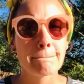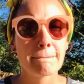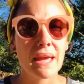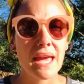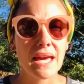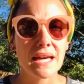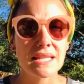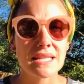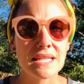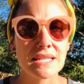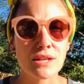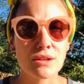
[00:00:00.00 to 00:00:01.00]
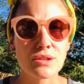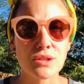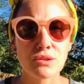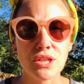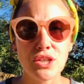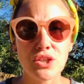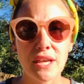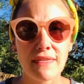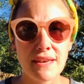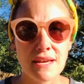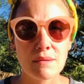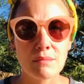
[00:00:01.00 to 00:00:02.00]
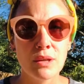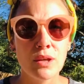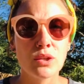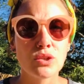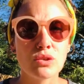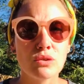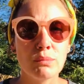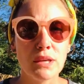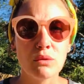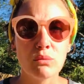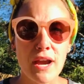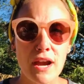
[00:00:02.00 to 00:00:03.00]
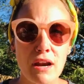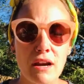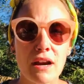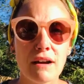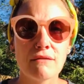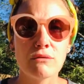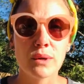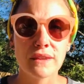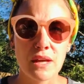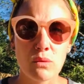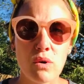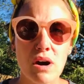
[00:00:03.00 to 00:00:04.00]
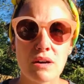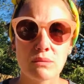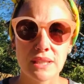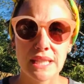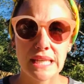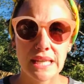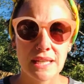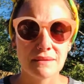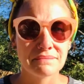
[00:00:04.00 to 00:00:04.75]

And it's also teaching them to be aware of what they want and what they need.